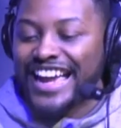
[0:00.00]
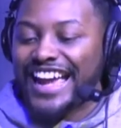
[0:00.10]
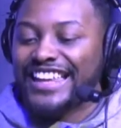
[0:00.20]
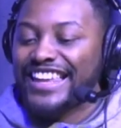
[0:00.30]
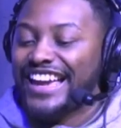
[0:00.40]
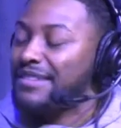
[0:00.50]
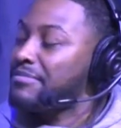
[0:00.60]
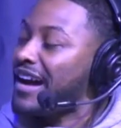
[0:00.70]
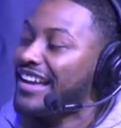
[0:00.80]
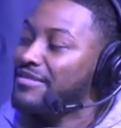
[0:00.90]
and led
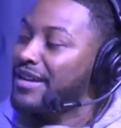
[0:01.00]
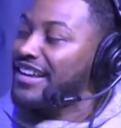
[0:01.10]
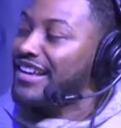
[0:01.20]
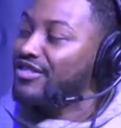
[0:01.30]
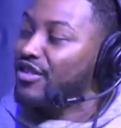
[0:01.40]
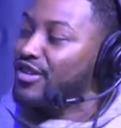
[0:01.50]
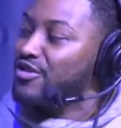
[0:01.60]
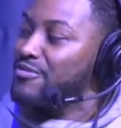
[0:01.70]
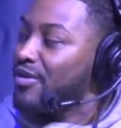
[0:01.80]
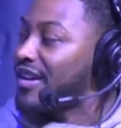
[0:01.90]
by as many as
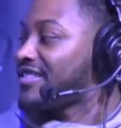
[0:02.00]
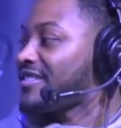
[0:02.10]
32 points.